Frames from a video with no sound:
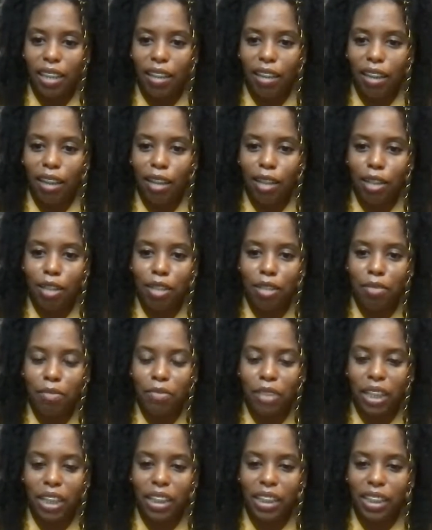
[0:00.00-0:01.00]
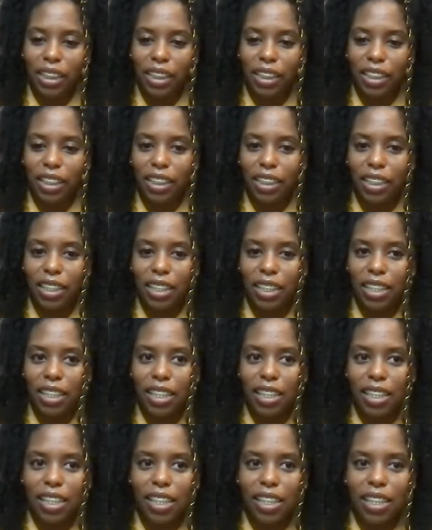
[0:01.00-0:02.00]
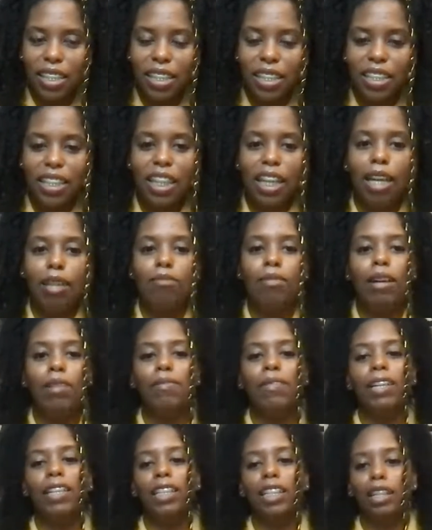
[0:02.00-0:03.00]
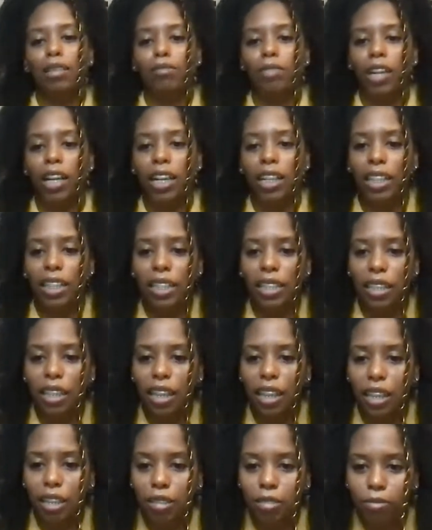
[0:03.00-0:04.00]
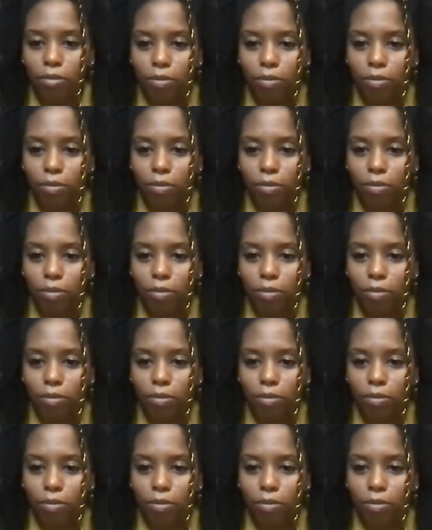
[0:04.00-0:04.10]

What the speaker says: Oh my goodness. Yeah, I'm gonna come to Arkansas.